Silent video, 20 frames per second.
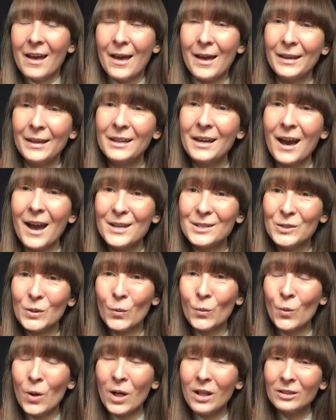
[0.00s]
Hey guys,
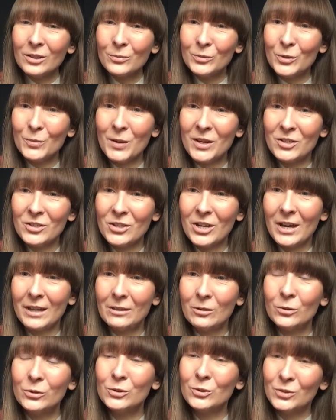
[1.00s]
welcome to my
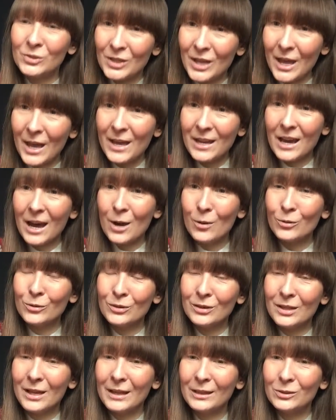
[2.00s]
channel. Today I
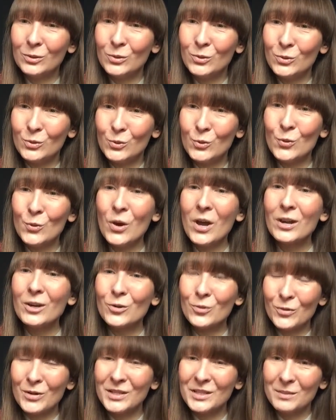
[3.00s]
would like to do a
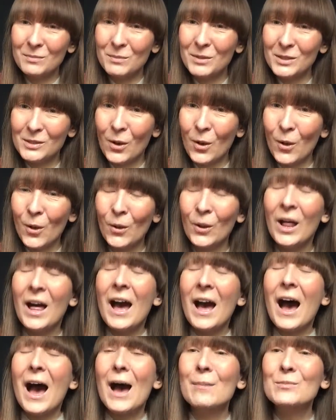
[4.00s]
Christmas haul.
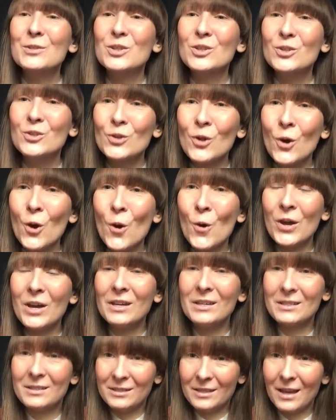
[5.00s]
I'm so
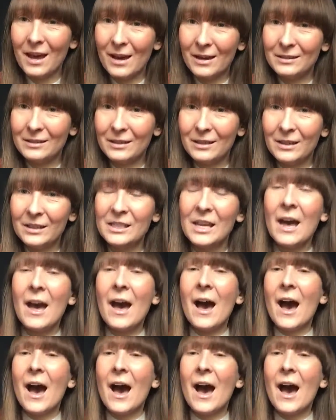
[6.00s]
excited.